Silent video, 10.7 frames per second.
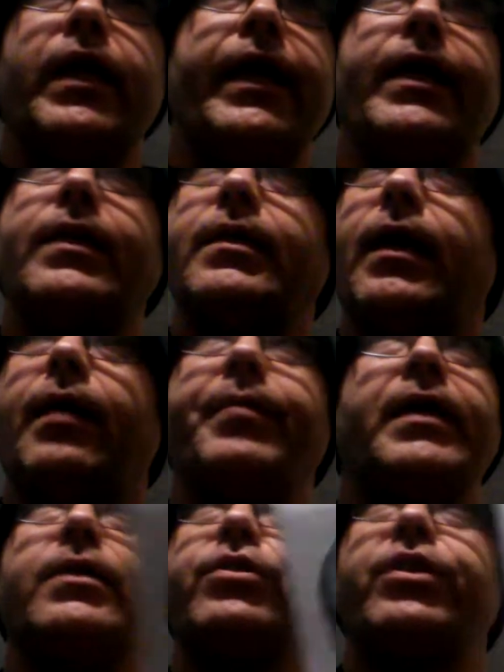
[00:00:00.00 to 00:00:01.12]
And I
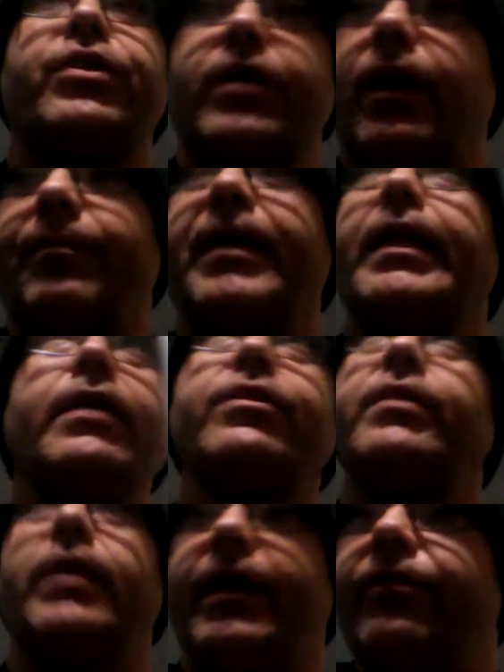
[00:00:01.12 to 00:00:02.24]
mean, it's just, I mean,
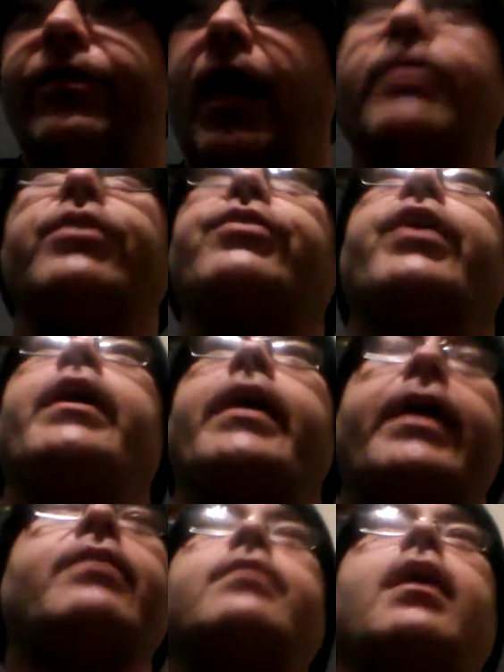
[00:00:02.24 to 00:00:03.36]
he's not just,
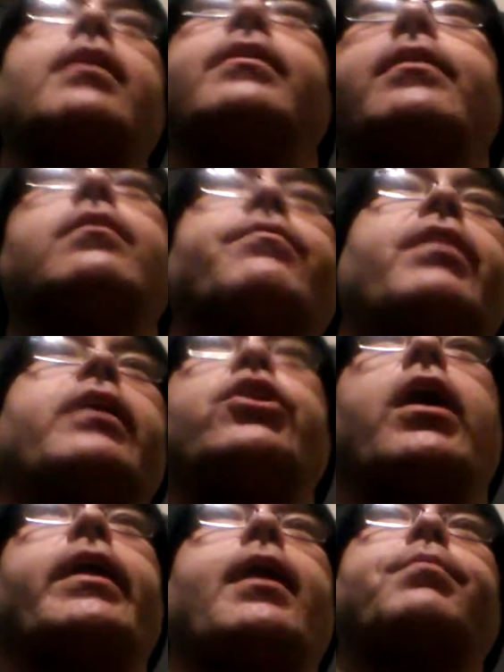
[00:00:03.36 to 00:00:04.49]
it's not a deal of like
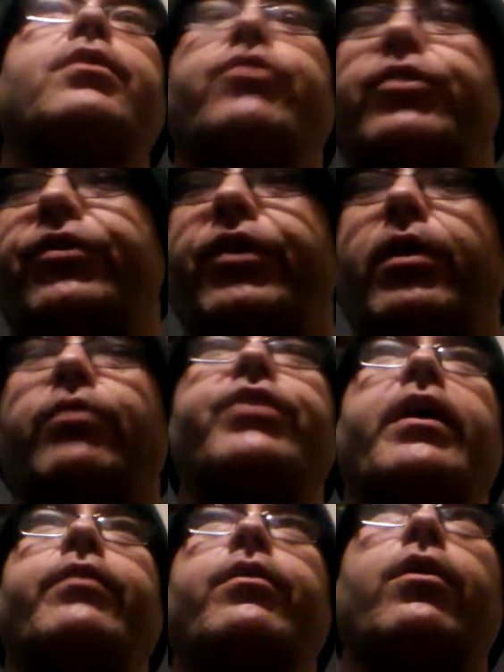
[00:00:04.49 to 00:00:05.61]
John Amplas just,
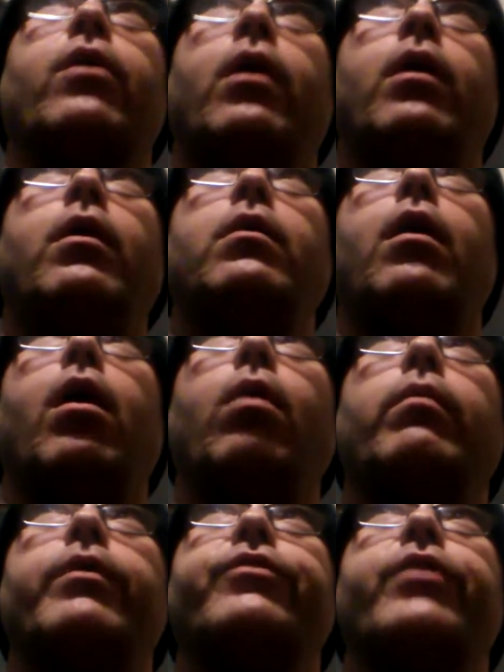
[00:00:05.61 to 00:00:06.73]
staying there,
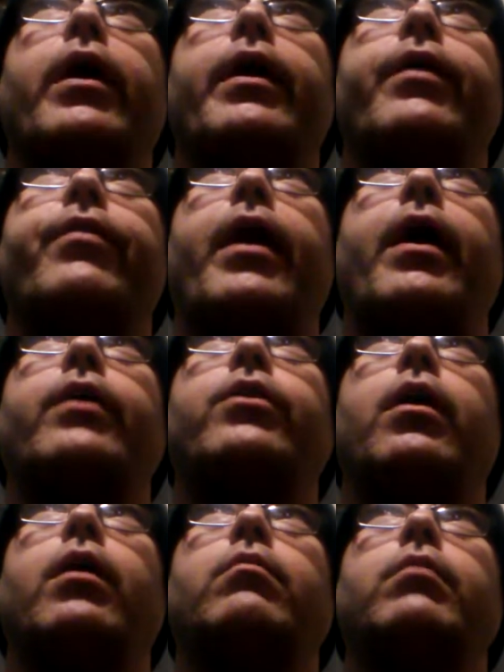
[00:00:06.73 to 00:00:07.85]
oh, it's say that,
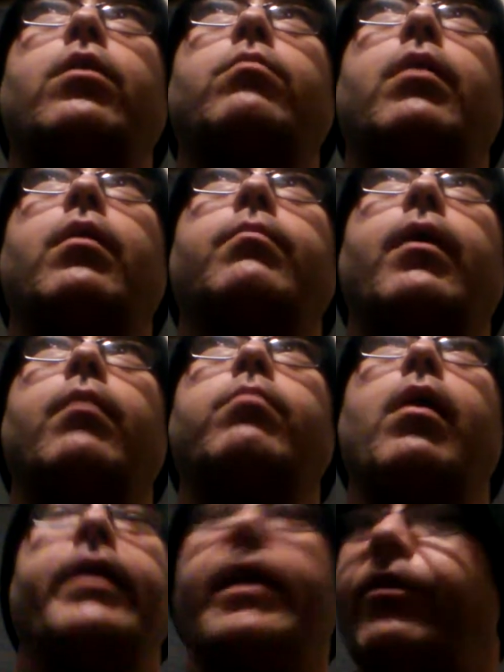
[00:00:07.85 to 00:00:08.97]

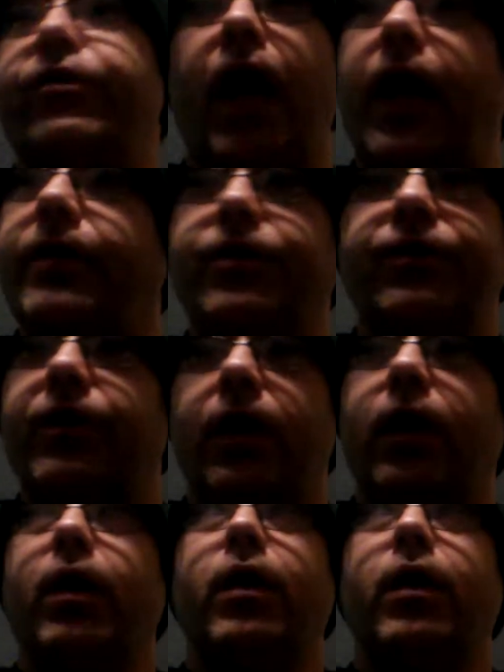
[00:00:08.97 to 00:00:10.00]
yeah, he's not just